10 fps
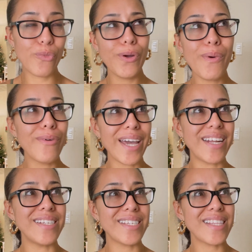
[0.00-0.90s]
We won't get
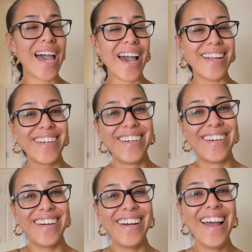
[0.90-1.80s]
into
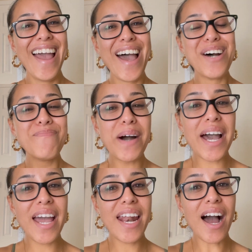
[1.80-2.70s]
that.
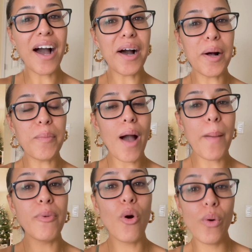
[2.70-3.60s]
But
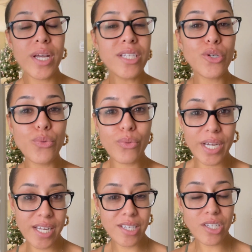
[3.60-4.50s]
I'm going to
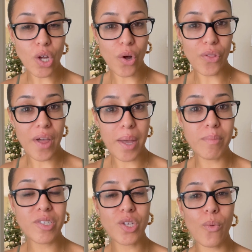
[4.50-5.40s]
reinstall them.
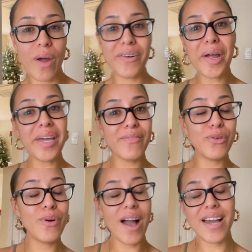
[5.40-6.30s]
So why don't I give
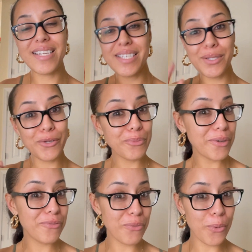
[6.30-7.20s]
you guys a little
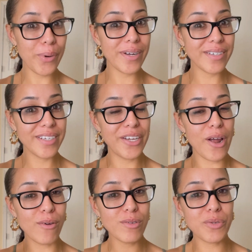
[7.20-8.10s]
before, you
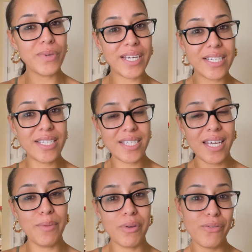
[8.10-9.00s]
know, so we can
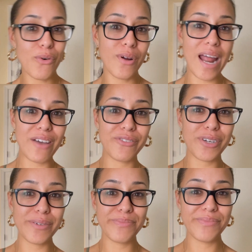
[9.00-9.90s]
see before and after.